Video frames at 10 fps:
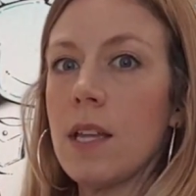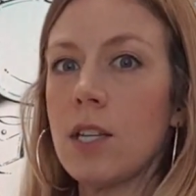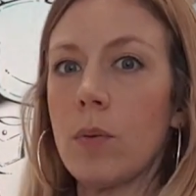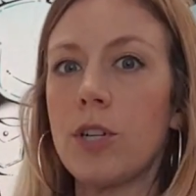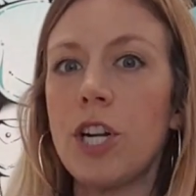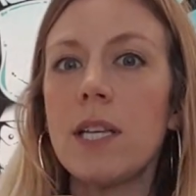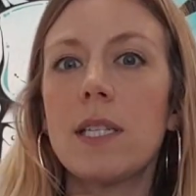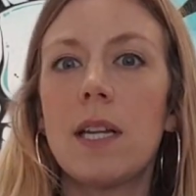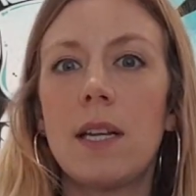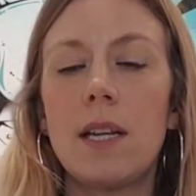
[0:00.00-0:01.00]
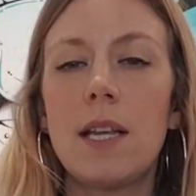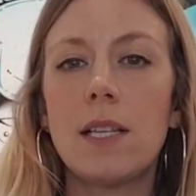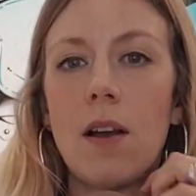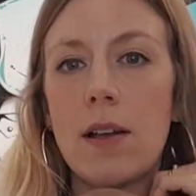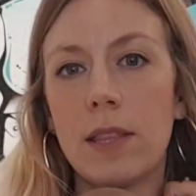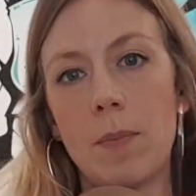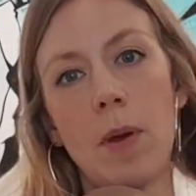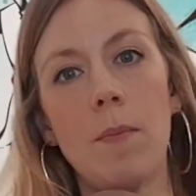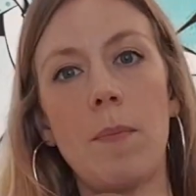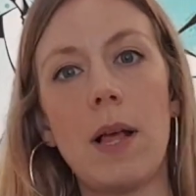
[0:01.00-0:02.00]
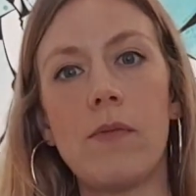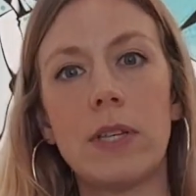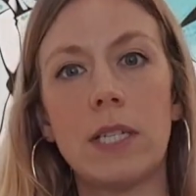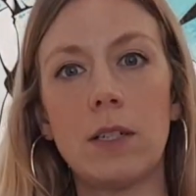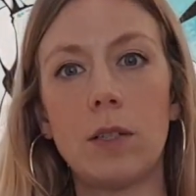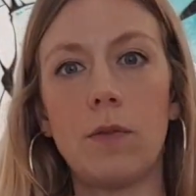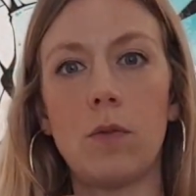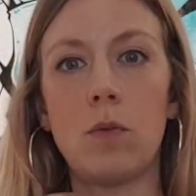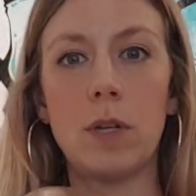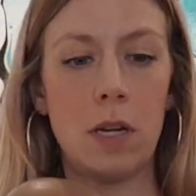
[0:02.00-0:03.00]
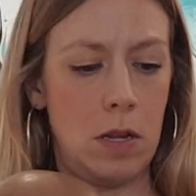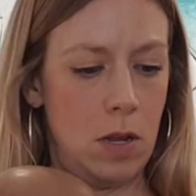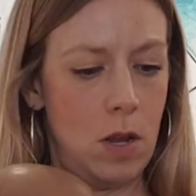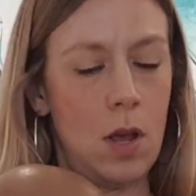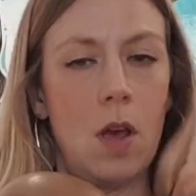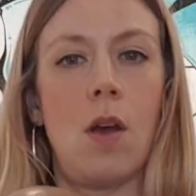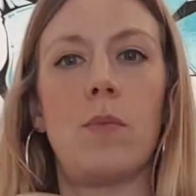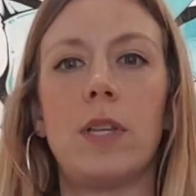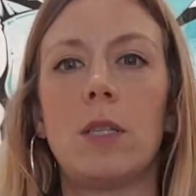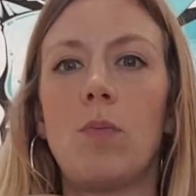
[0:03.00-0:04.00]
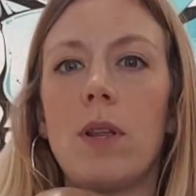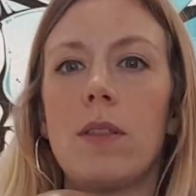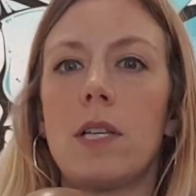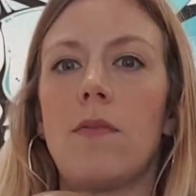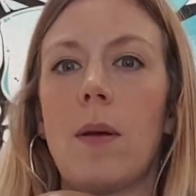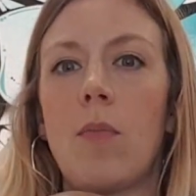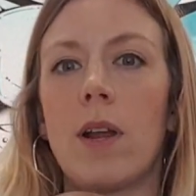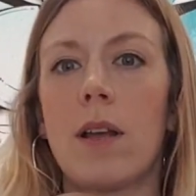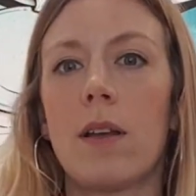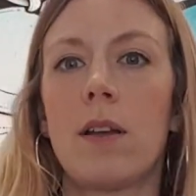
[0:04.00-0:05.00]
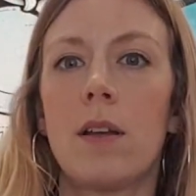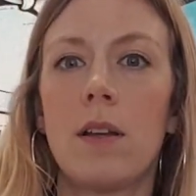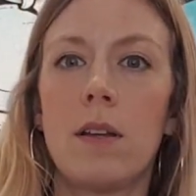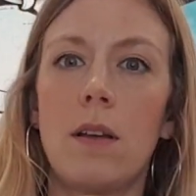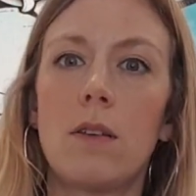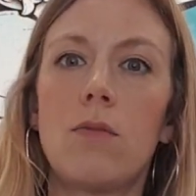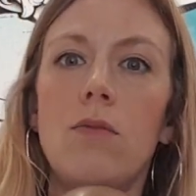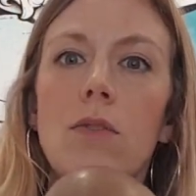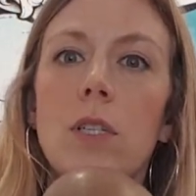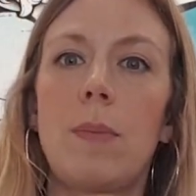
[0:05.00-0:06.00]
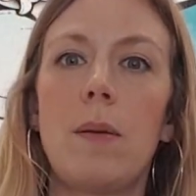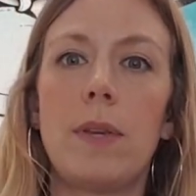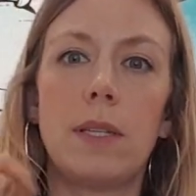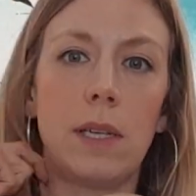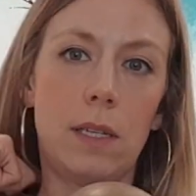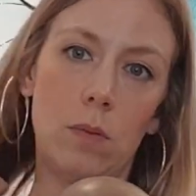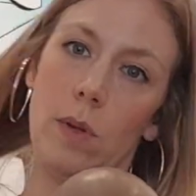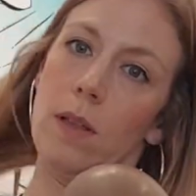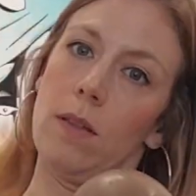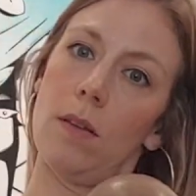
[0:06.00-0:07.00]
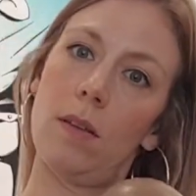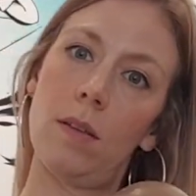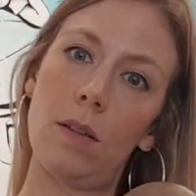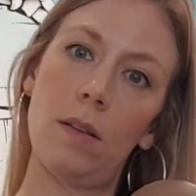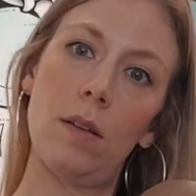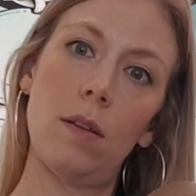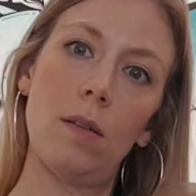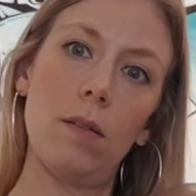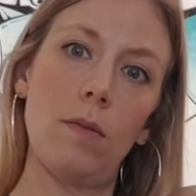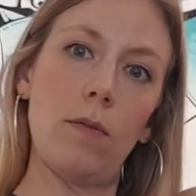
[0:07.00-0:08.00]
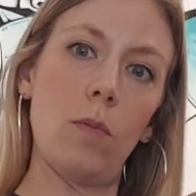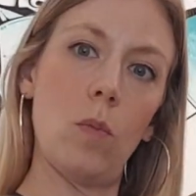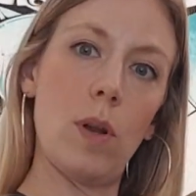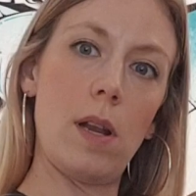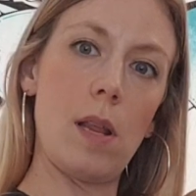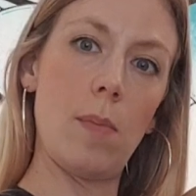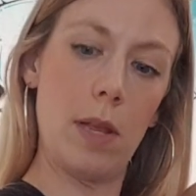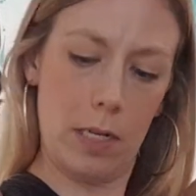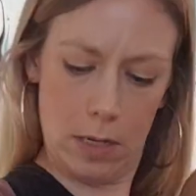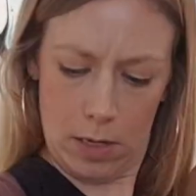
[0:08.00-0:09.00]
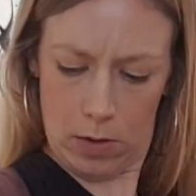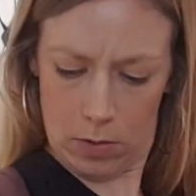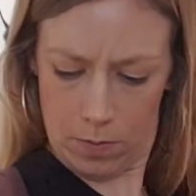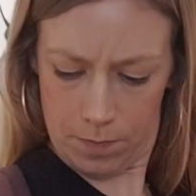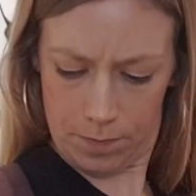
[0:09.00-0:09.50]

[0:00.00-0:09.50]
into her chest, knees higher than the bum, pelvis tilted forward, and we spread this fabric across baby's seated width from one knee pit to the other,